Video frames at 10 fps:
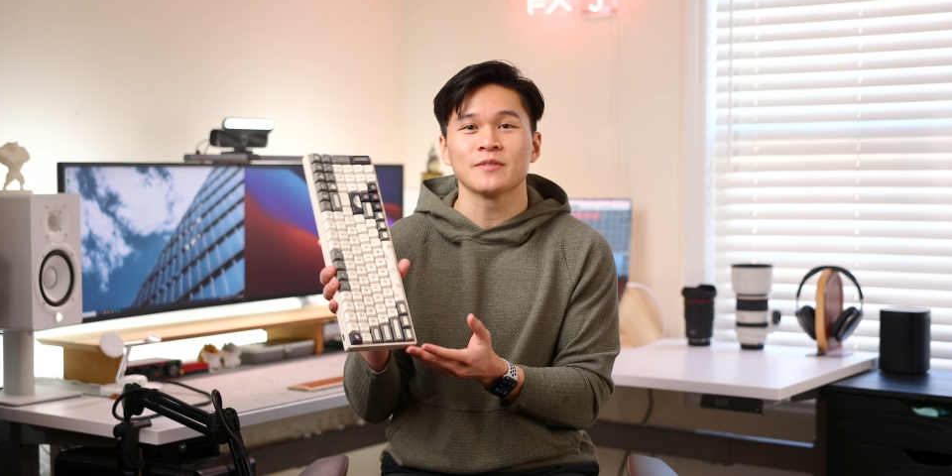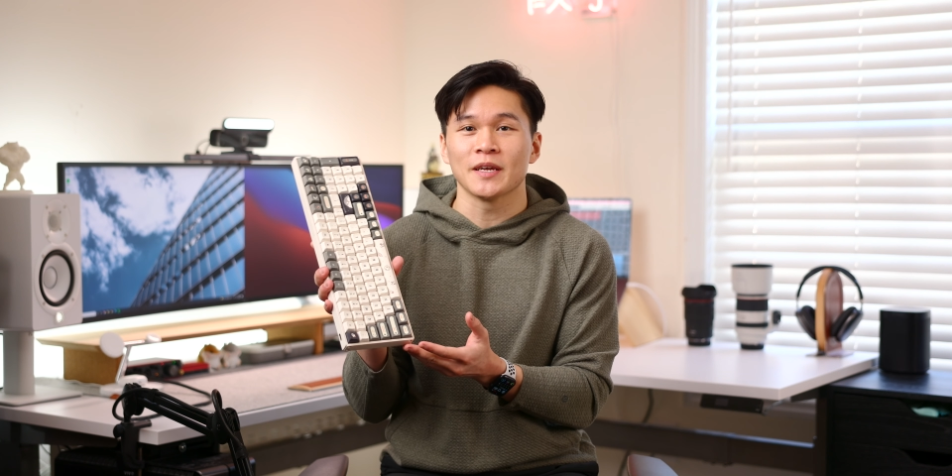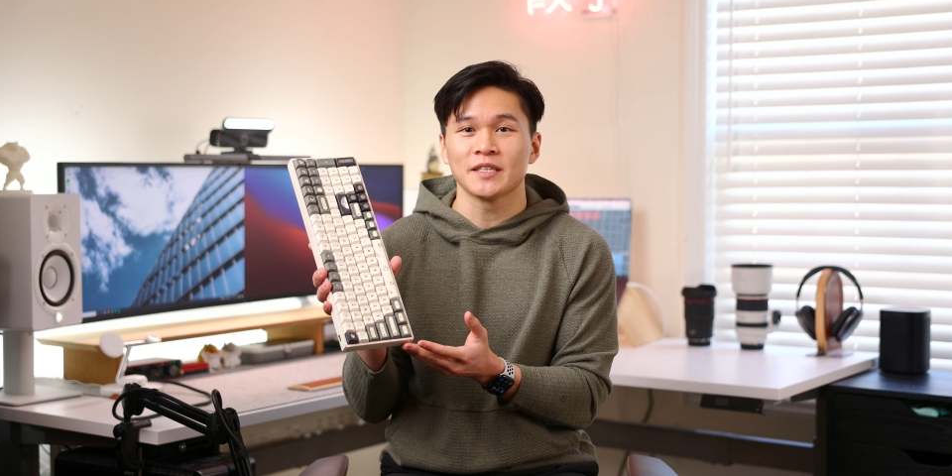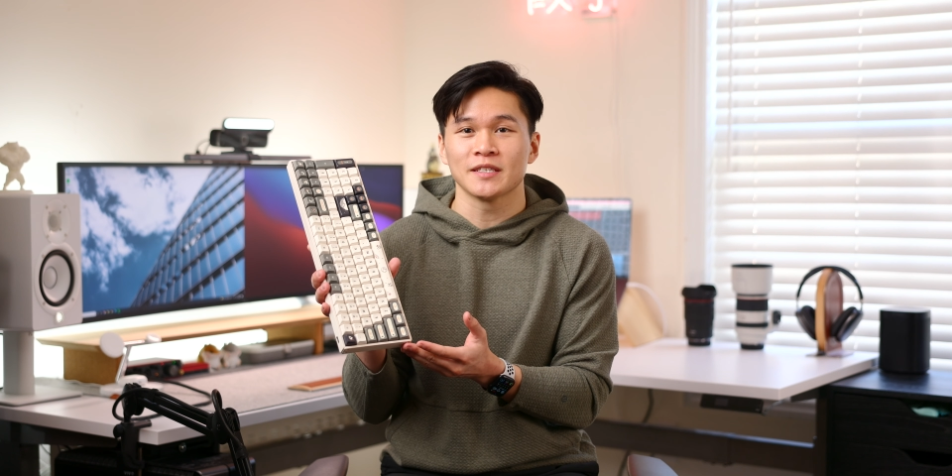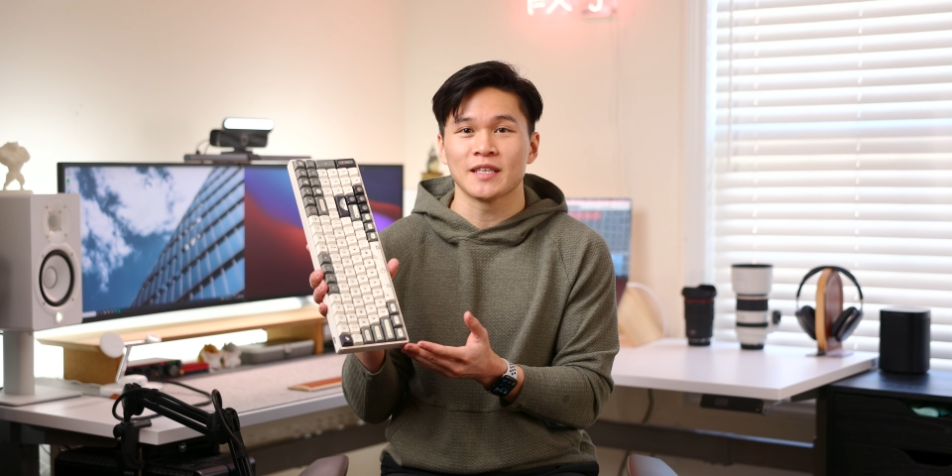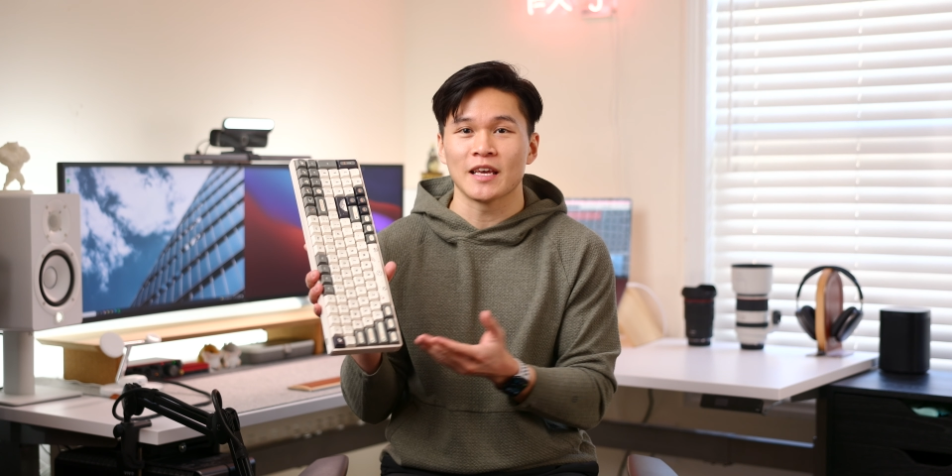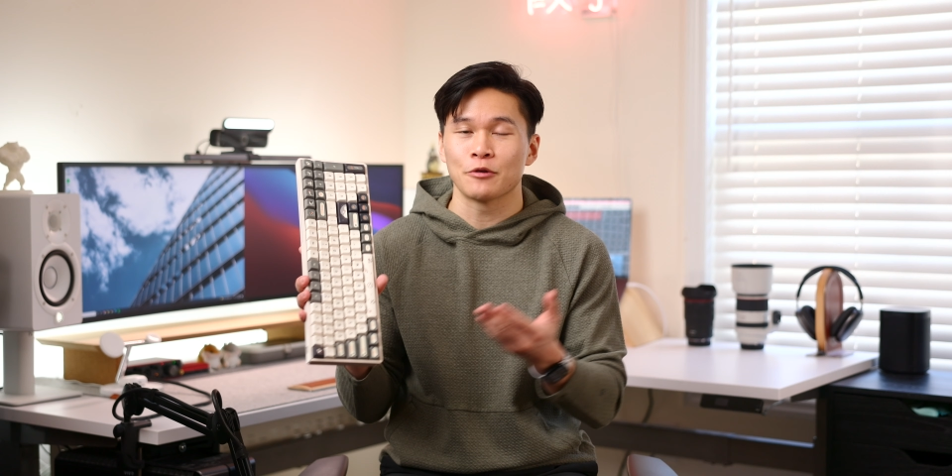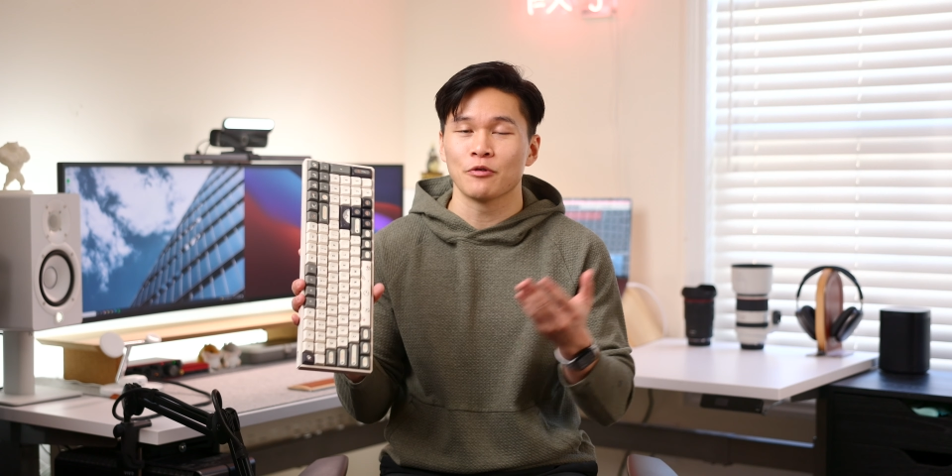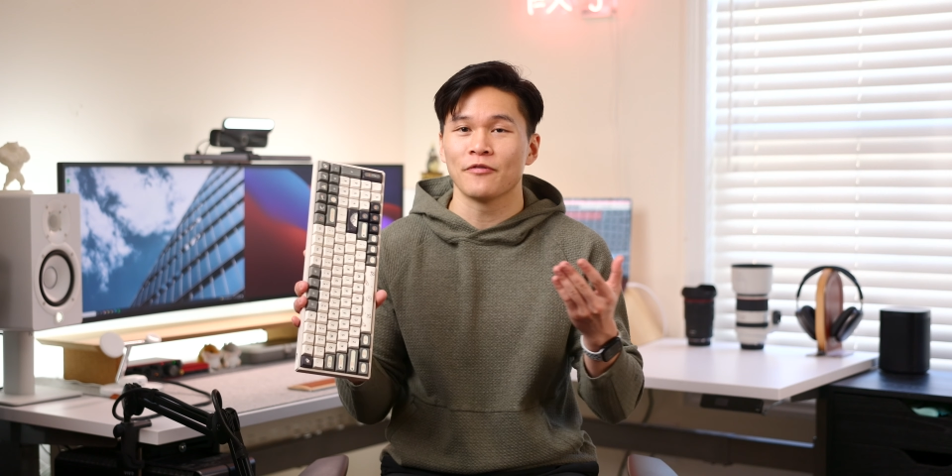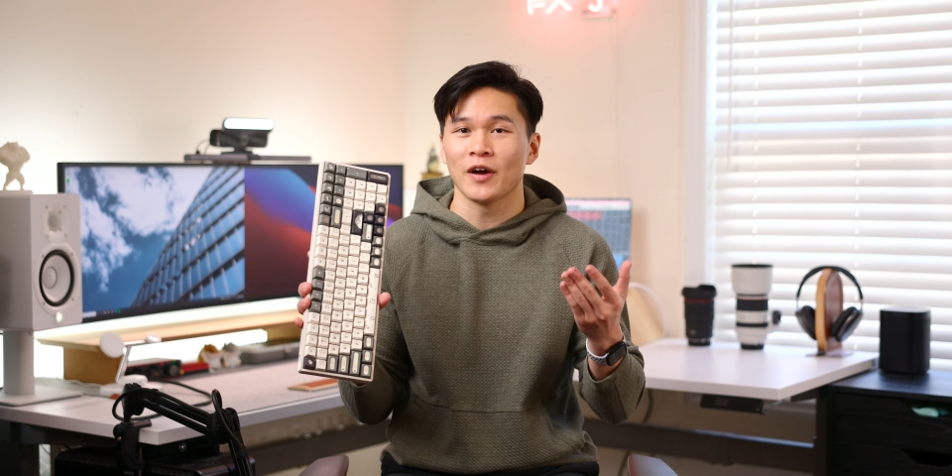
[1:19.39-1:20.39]
spaces that
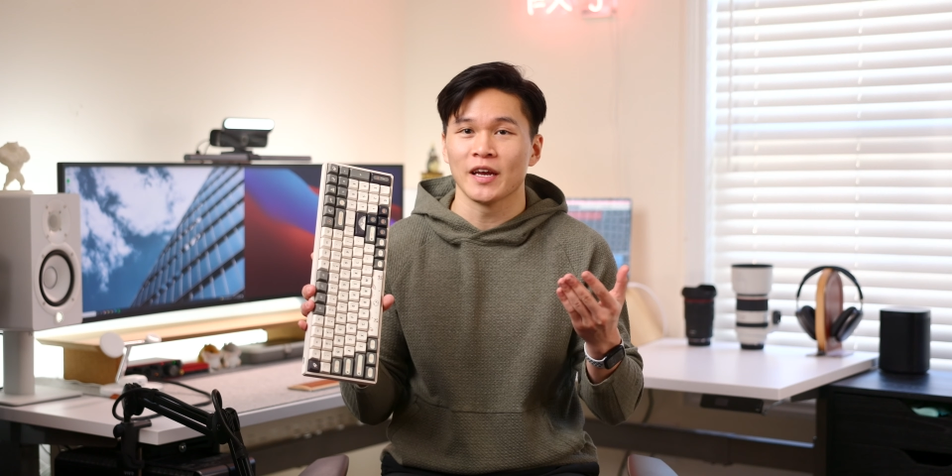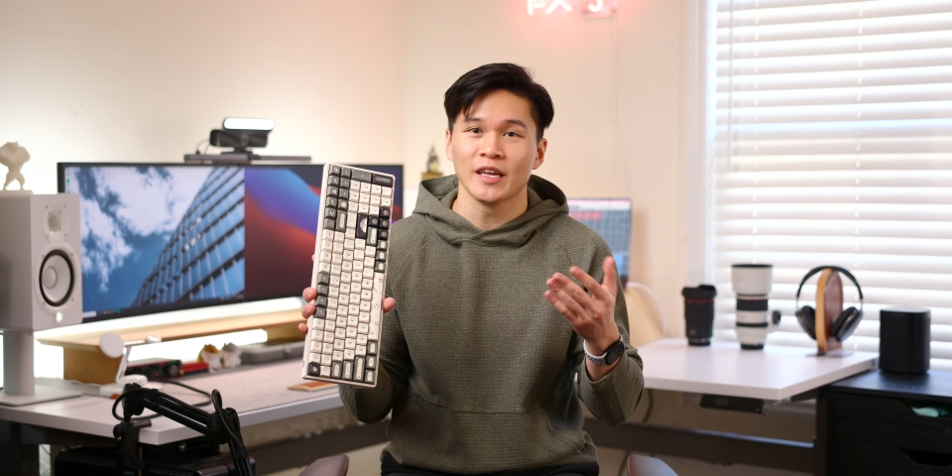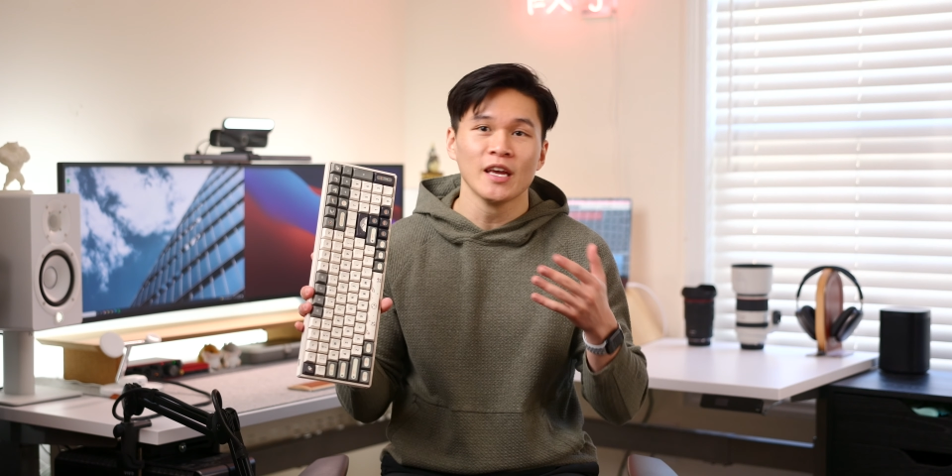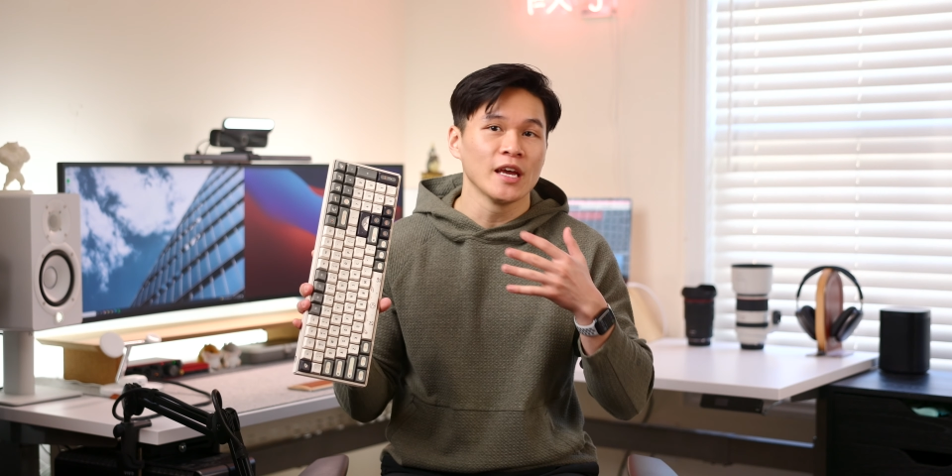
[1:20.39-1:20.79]
you would find